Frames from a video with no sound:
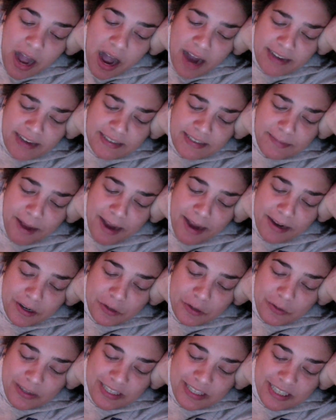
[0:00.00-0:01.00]
I
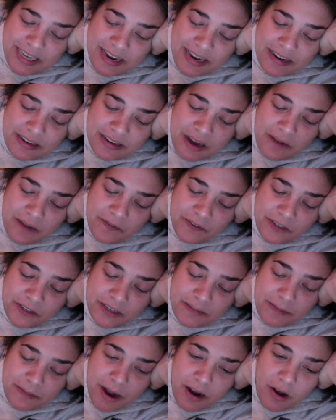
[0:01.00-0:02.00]
smiled, once again
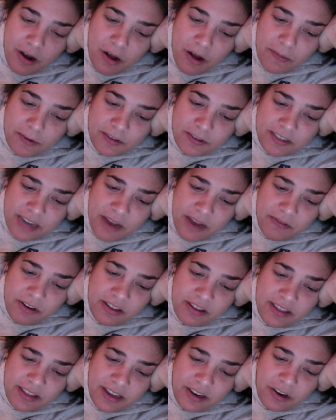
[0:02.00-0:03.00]
comforted by almost
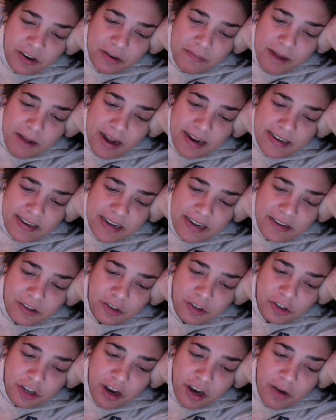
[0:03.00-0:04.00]
everything her mind had
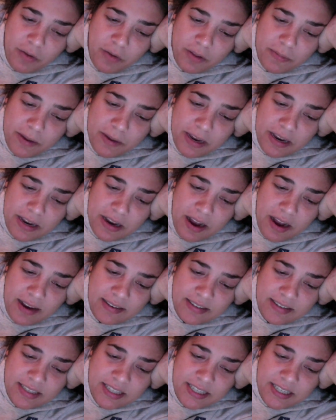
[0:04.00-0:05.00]
to share with me.
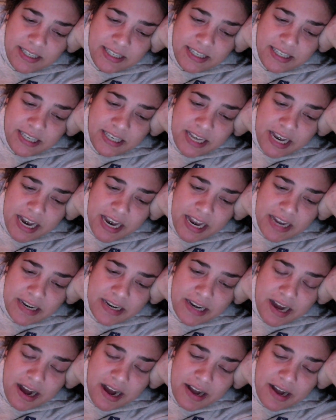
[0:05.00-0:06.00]
I
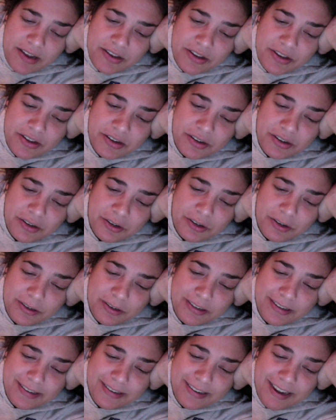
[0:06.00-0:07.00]
slid on the
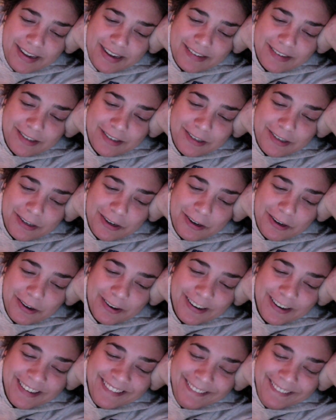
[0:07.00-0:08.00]
hood next to
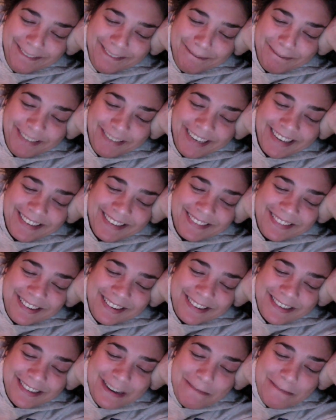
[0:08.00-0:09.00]
her and
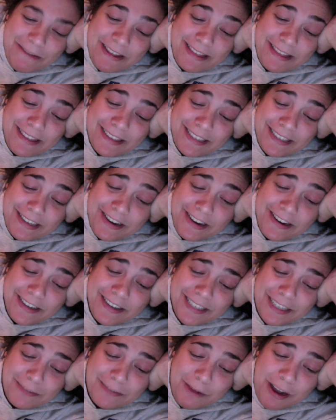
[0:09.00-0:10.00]
looked up at the
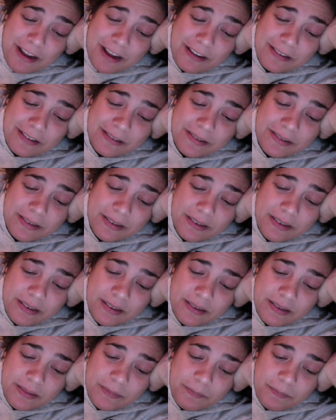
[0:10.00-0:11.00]
stars as well.
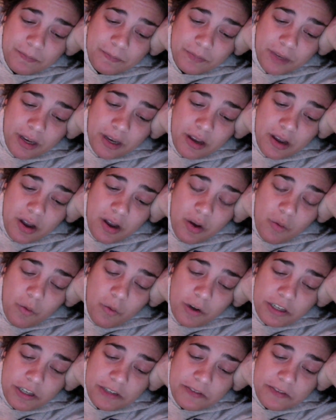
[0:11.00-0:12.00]

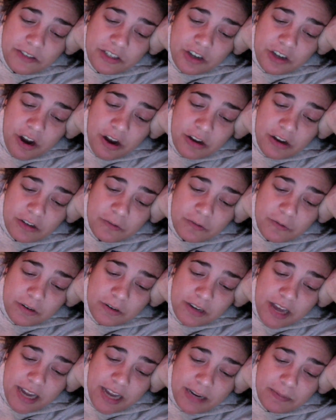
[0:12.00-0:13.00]
What if stars
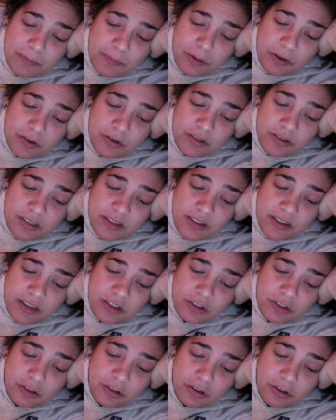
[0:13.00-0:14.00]
were like birds and
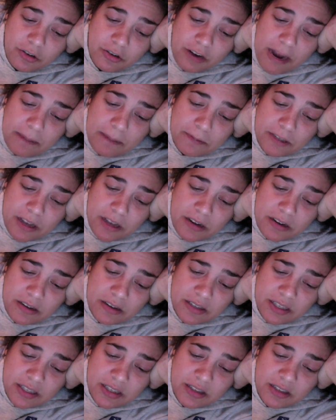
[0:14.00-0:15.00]
they took craps on
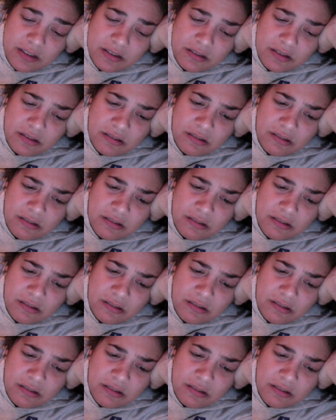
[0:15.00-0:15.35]
us?